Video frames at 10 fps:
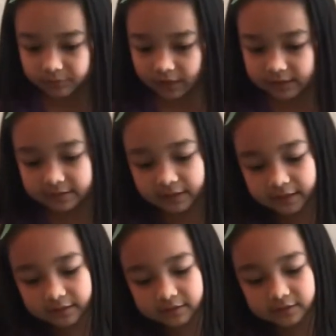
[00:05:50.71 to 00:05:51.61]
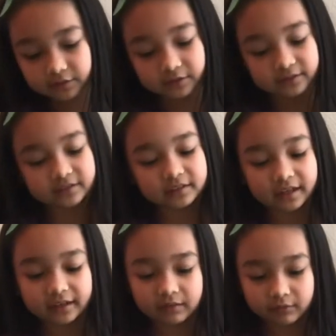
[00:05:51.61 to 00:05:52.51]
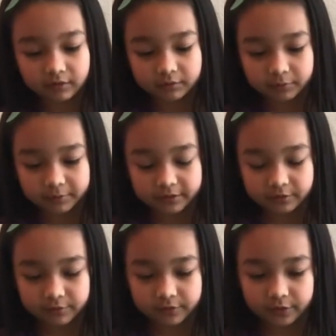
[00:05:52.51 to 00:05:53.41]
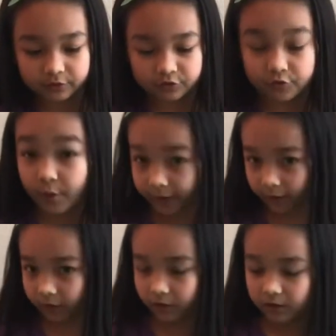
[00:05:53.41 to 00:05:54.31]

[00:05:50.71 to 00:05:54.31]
And then so the second one will be the real tricker.